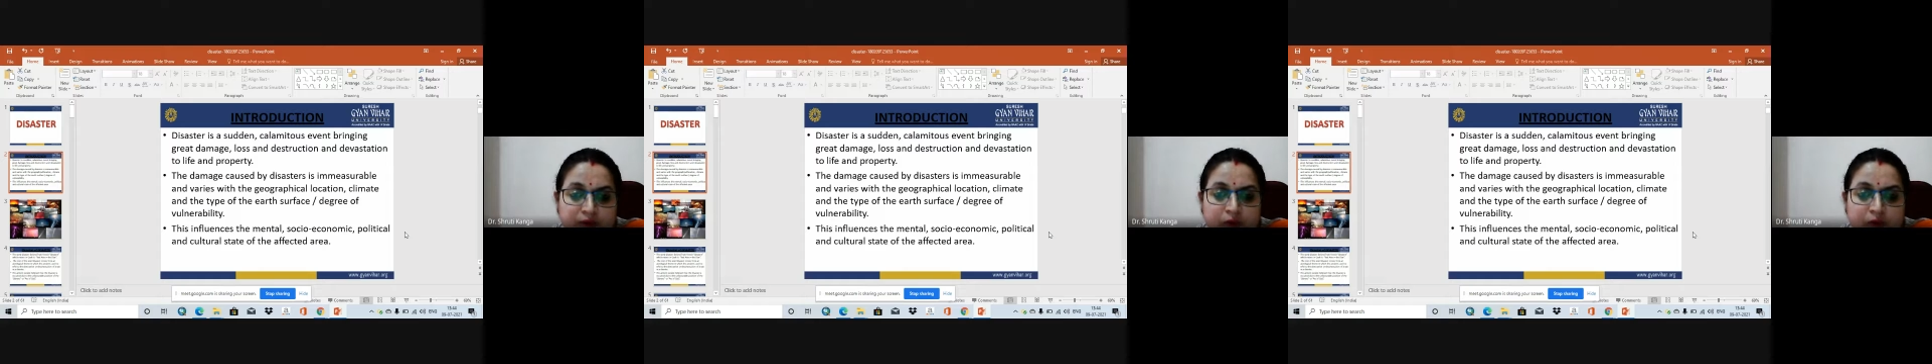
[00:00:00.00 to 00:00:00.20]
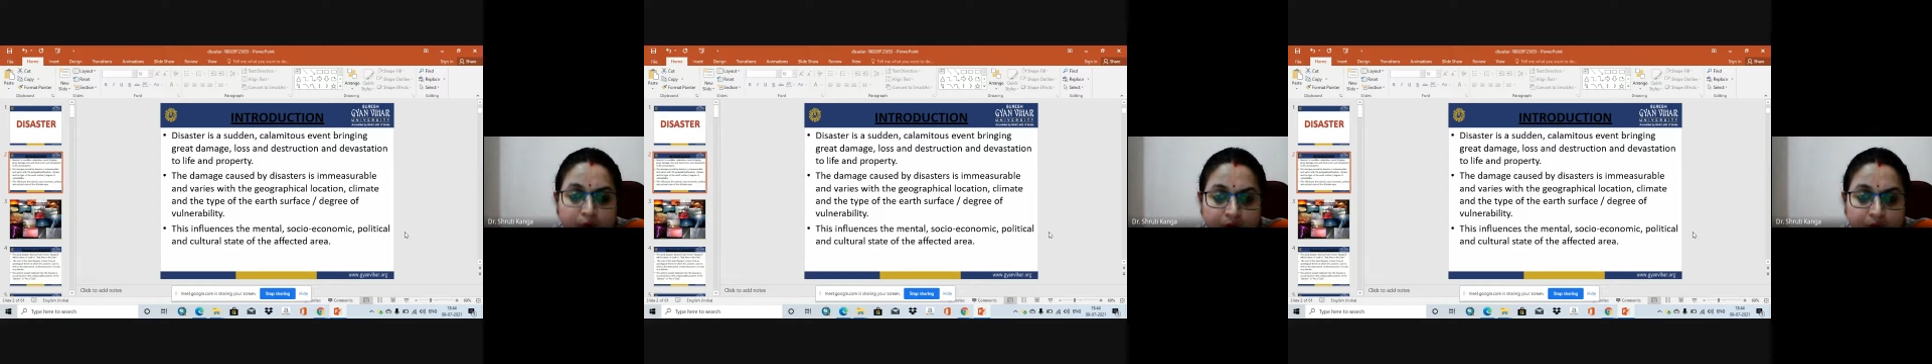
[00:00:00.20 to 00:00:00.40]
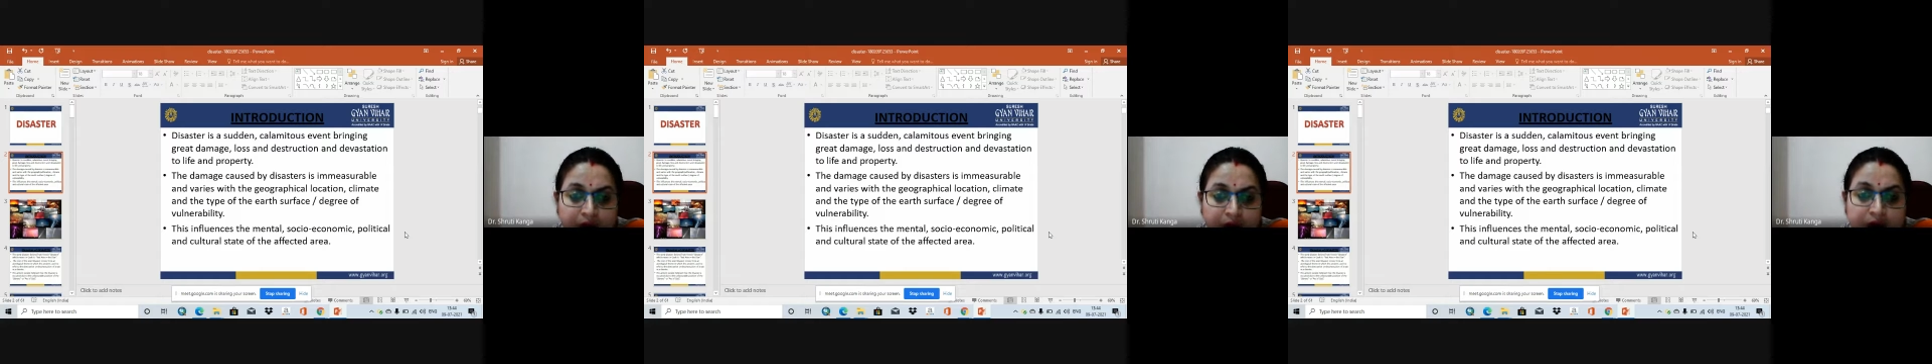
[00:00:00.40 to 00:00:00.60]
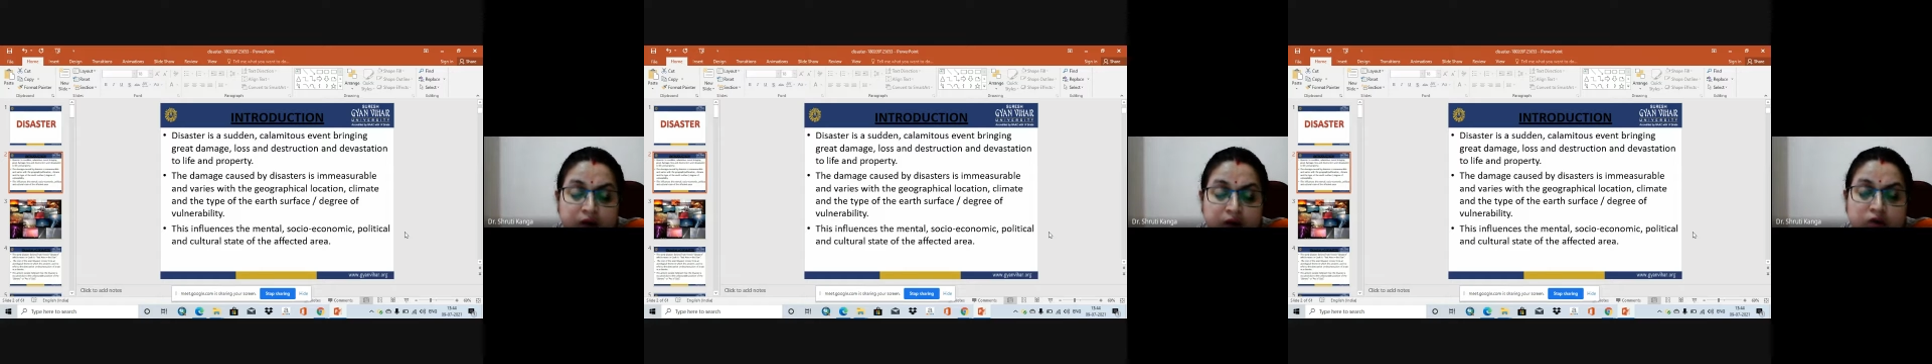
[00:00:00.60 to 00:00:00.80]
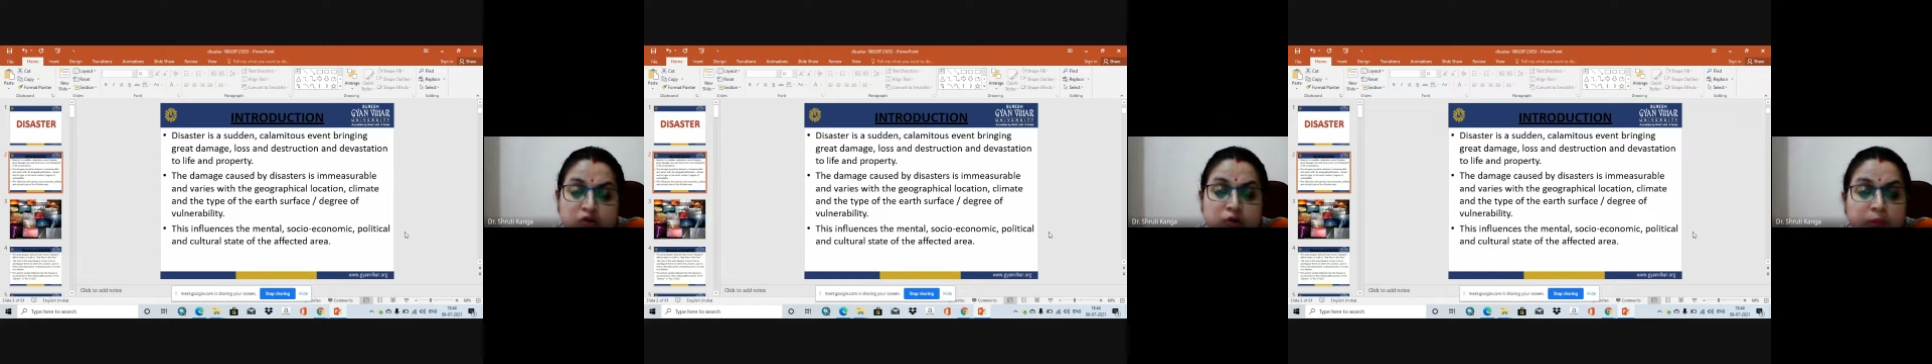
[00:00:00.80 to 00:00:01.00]
Okay.
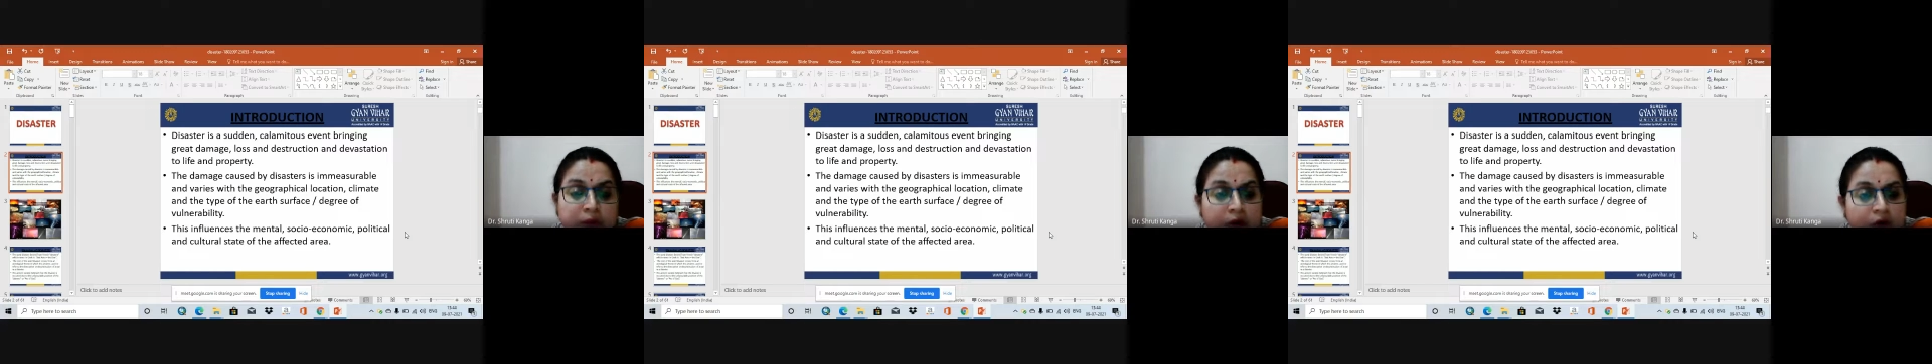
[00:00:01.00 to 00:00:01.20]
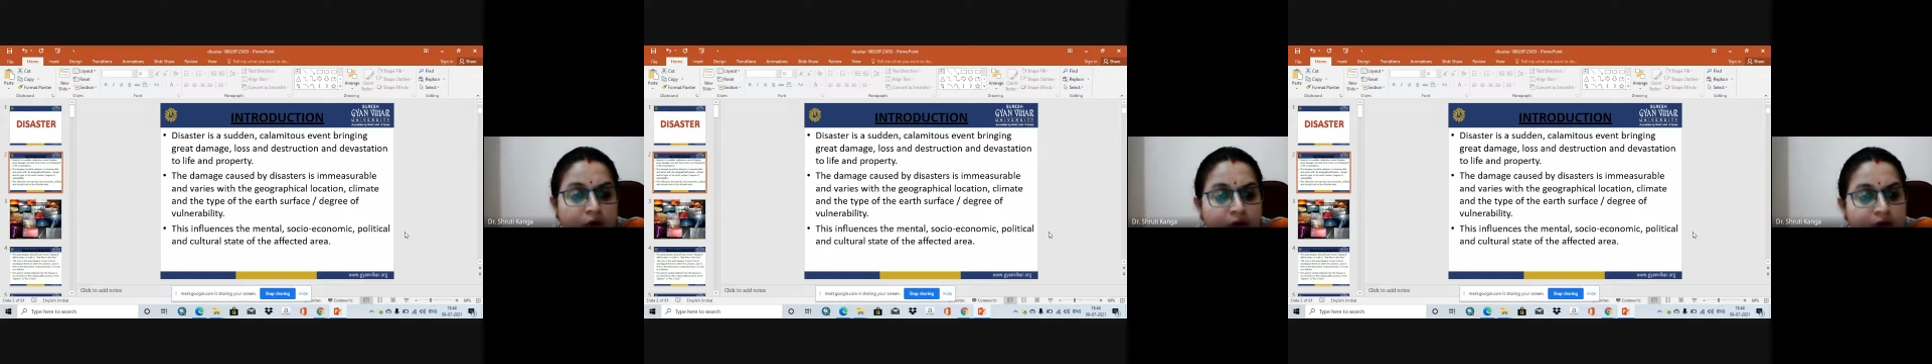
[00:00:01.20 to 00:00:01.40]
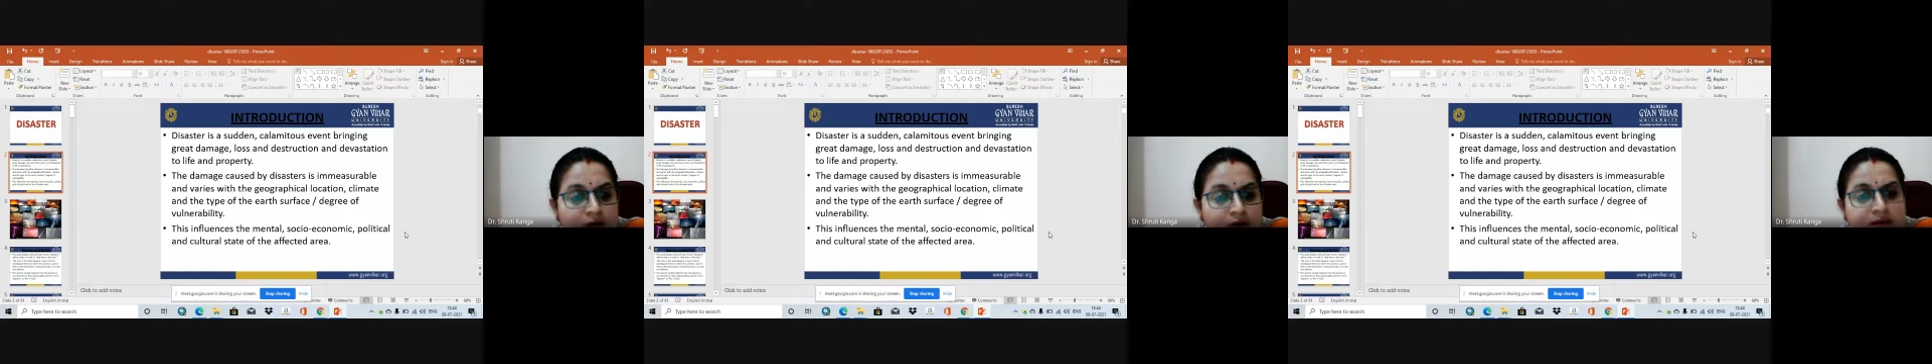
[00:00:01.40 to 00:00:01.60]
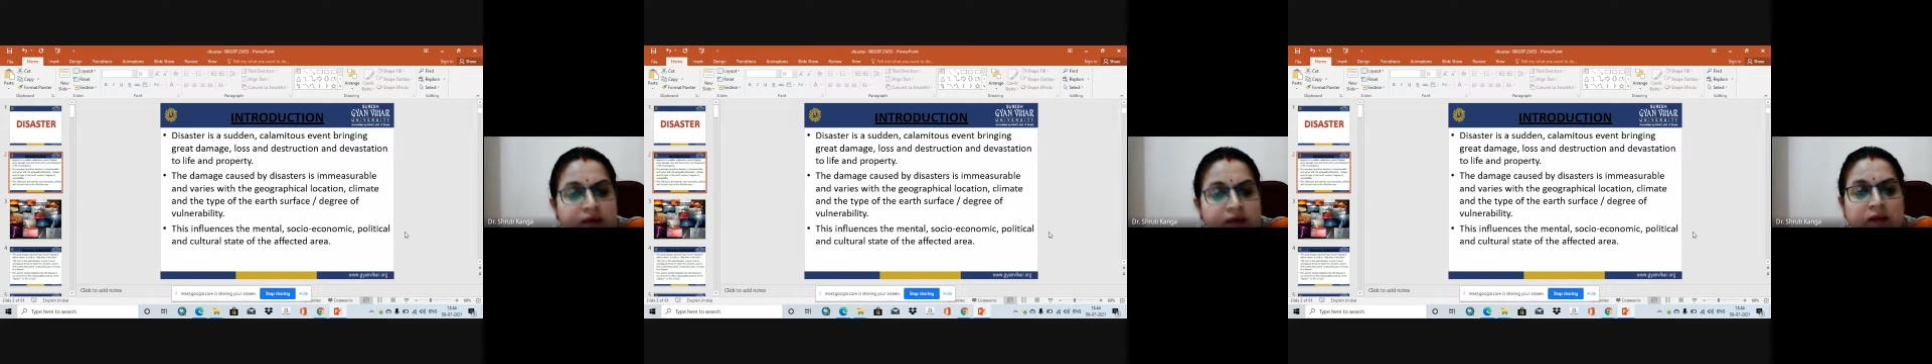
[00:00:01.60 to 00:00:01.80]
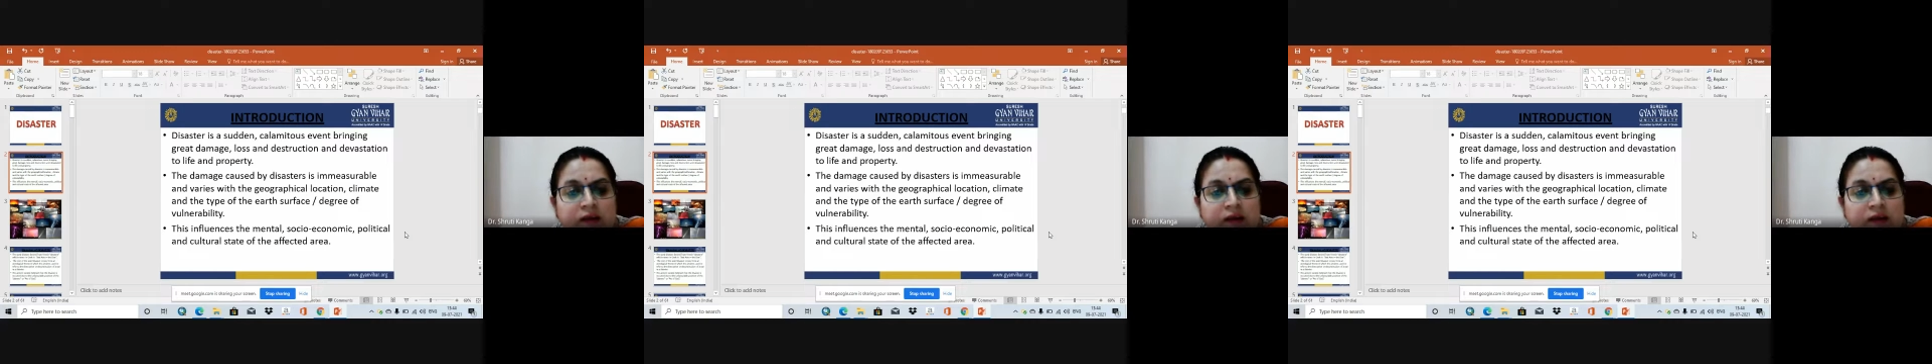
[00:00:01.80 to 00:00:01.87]
So because